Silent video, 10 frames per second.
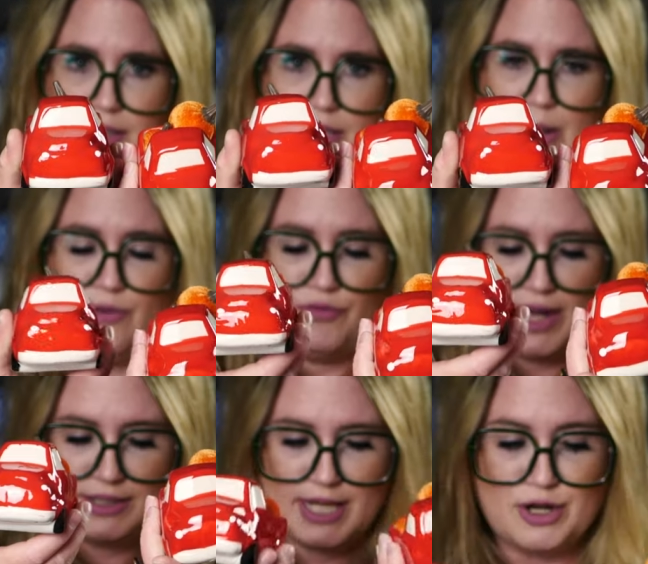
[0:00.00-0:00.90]
All right,
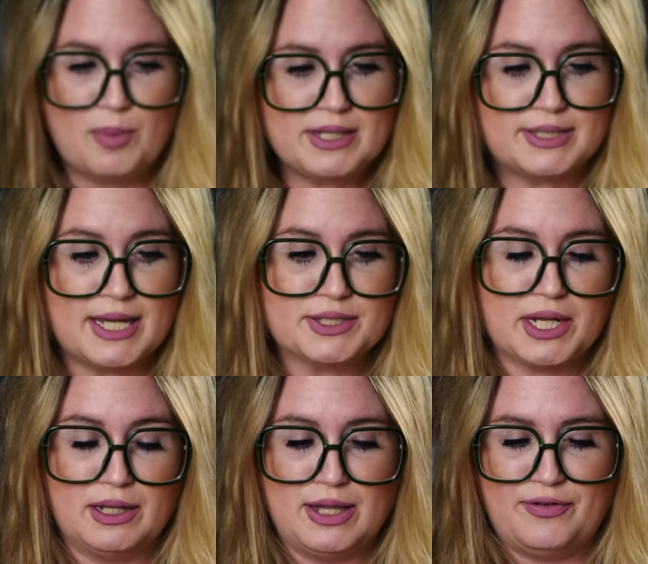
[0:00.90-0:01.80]
friends. I know my son's
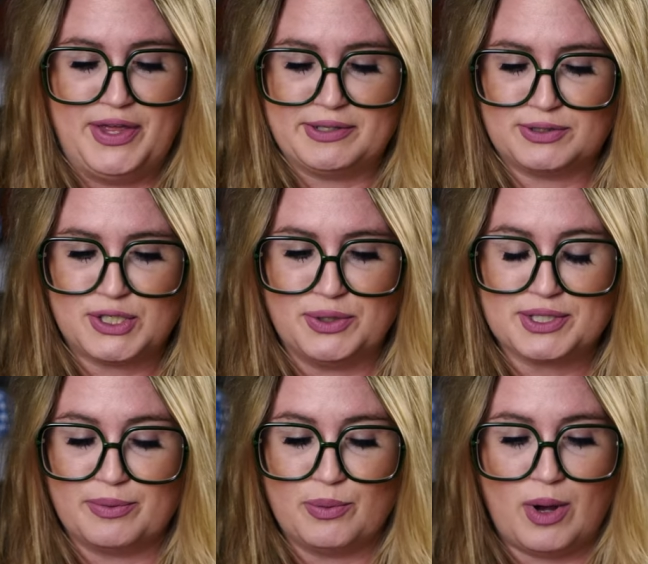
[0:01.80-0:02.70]
gonna love his too. He's
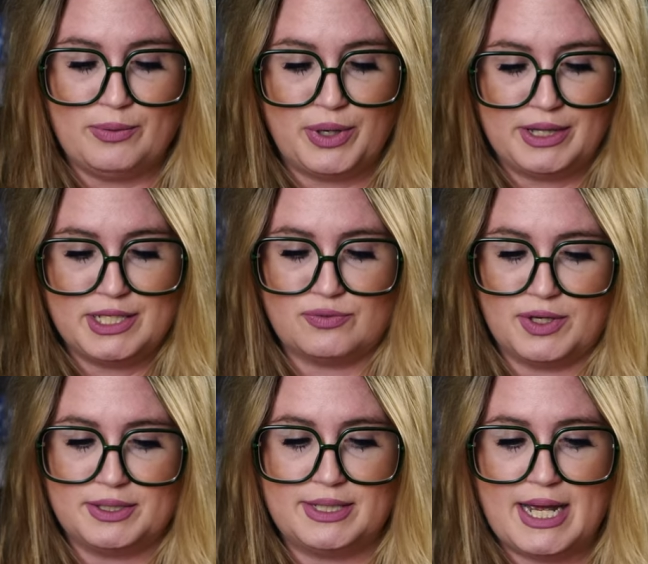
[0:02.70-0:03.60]
gonna want one of these for
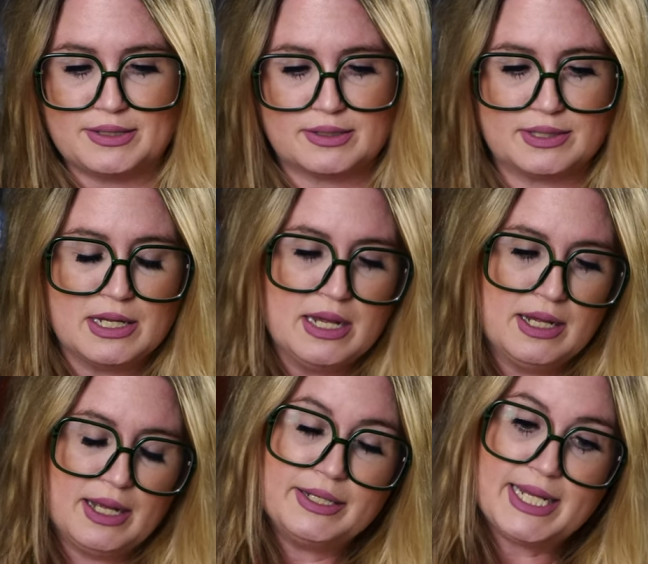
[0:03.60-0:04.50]
his desk
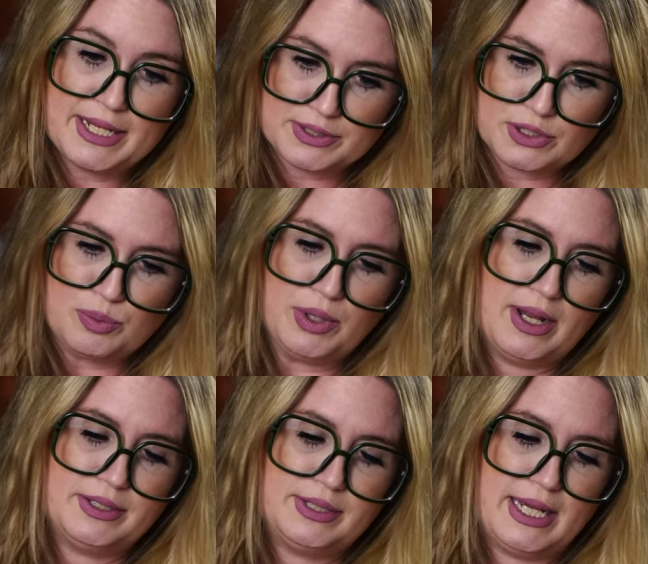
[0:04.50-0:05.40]
desk to put
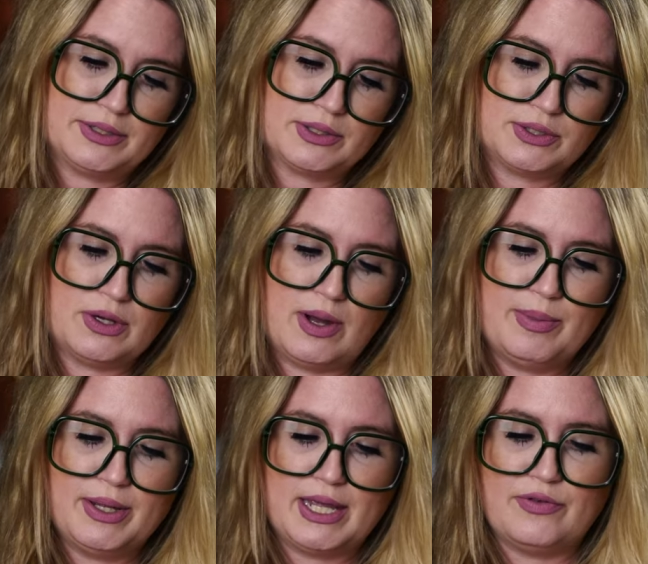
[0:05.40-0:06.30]
on his desk. So I'm
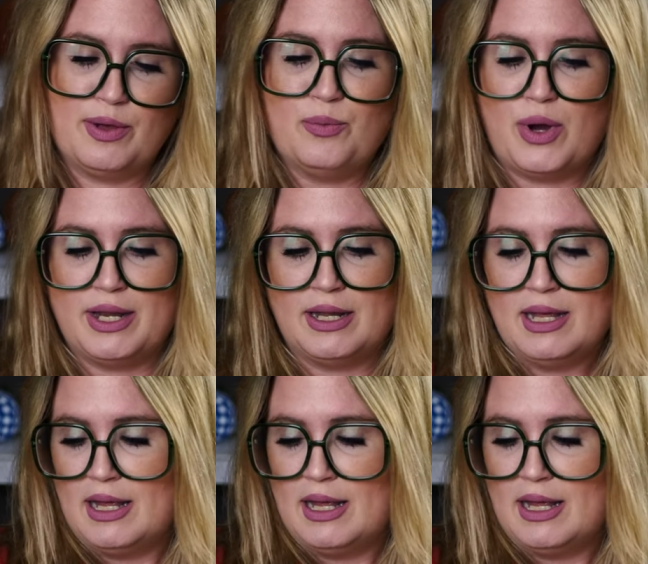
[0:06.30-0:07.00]
gonna give him one.